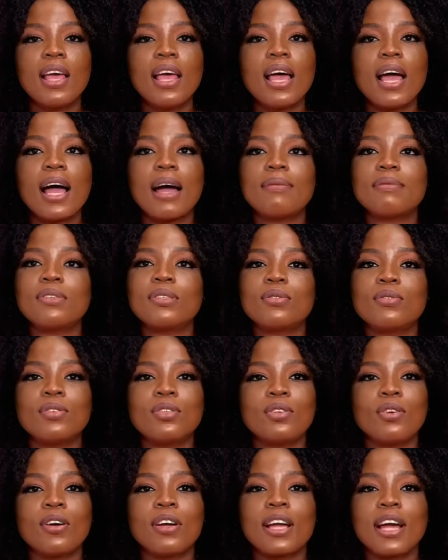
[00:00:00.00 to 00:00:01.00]
I'm too
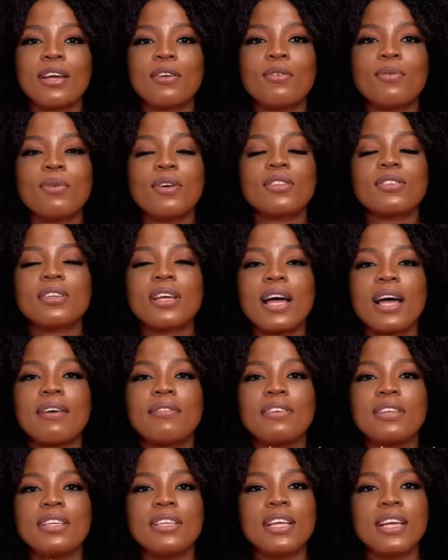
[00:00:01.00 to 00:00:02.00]
young. I don't want to have
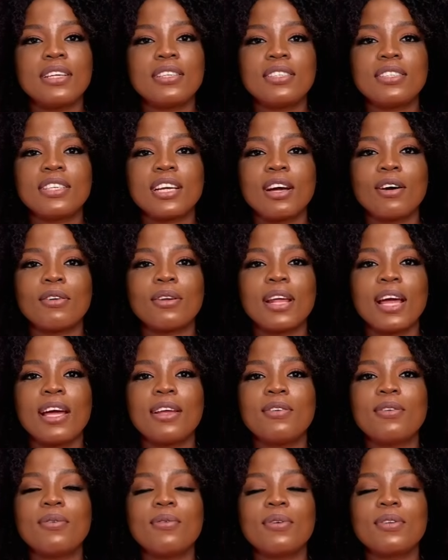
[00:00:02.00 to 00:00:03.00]
a dead child. I
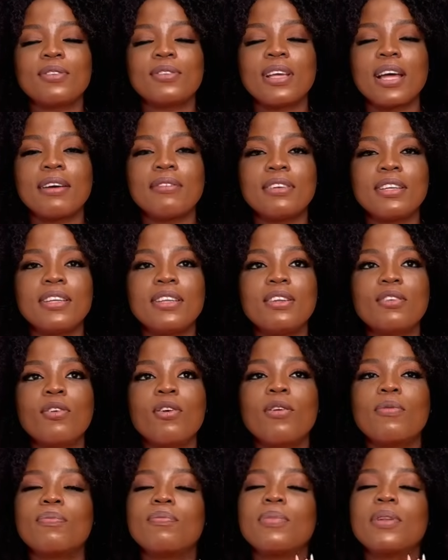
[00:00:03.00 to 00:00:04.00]
don't want to have it. God,
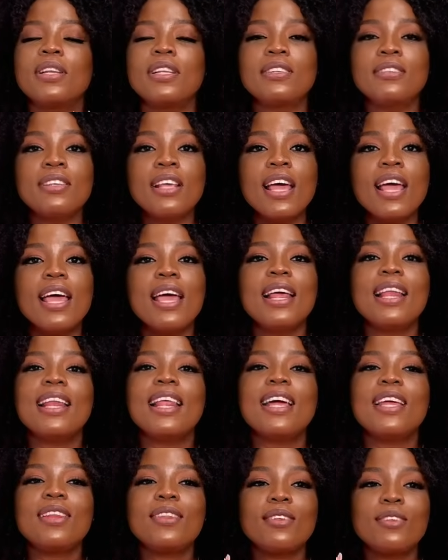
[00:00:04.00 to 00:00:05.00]
please,
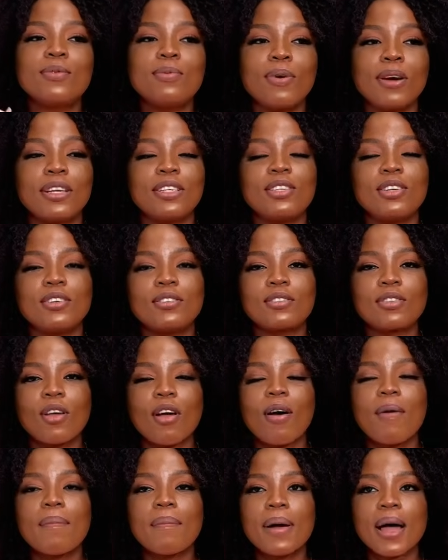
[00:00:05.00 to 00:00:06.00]
let this boy just
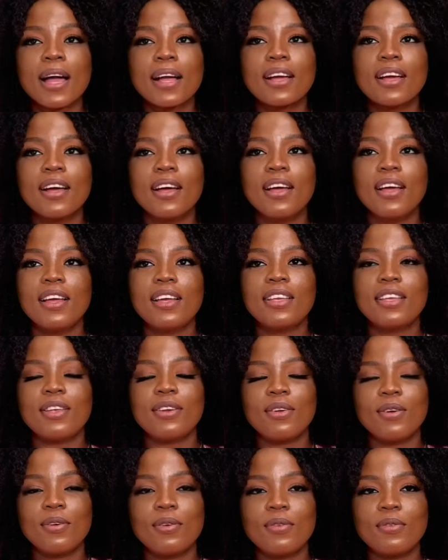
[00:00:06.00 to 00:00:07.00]
come back. You
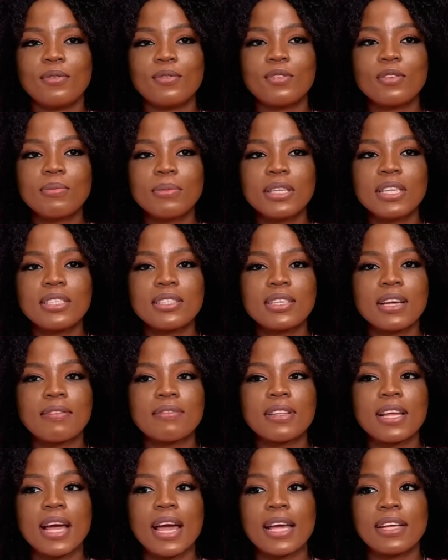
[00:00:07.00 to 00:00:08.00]
know, 2 minutes after,
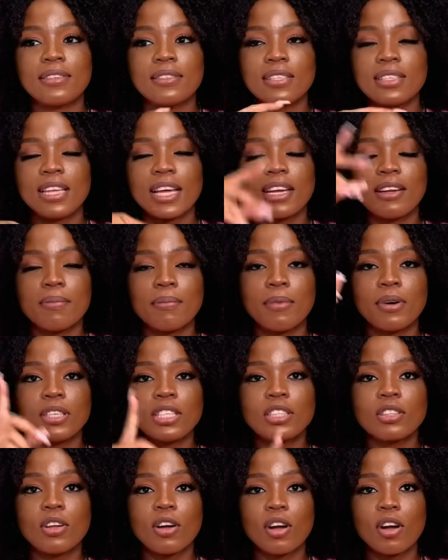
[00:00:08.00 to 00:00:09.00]
I see that the
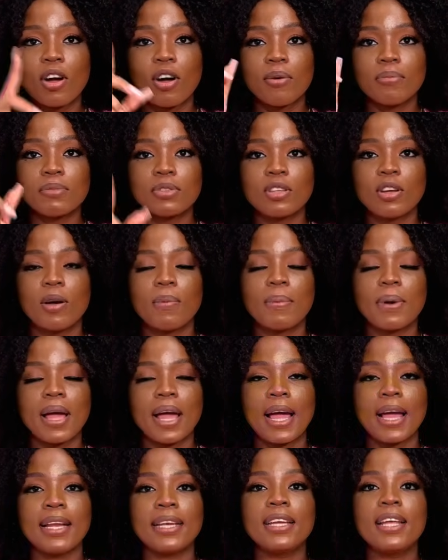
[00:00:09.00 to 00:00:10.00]
monitor comes up
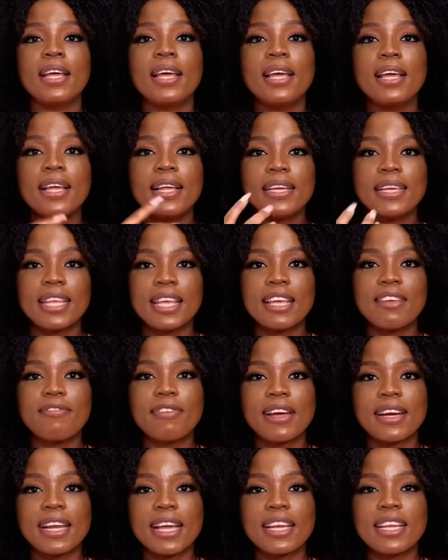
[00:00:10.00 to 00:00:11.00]
and they
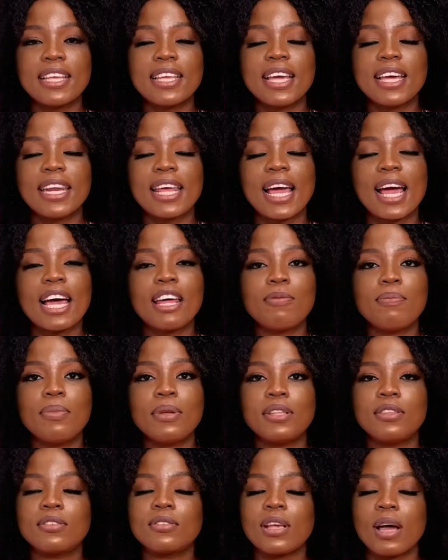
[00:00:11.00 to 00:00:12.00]
finally get the
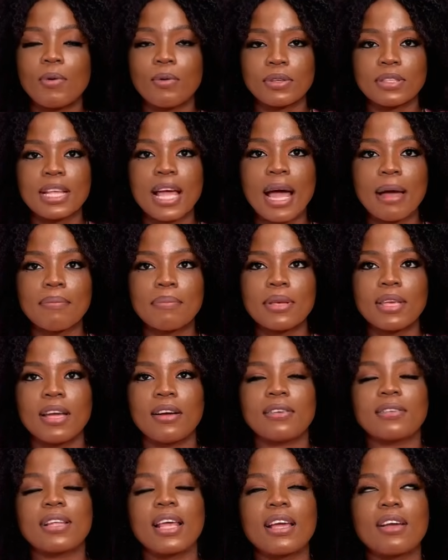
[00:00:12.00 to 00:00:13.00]
heartbeat. So I was happy. I
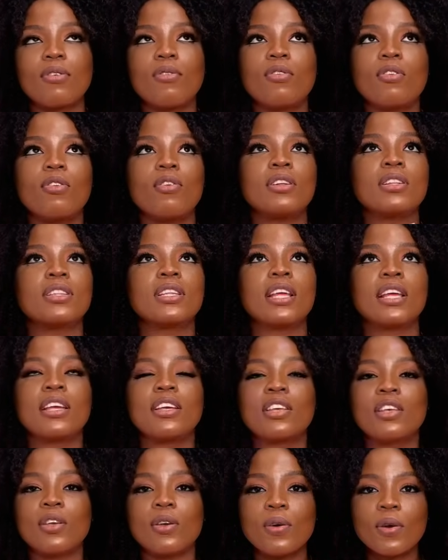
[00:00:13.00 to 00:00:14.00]
was like, oh God, thank you.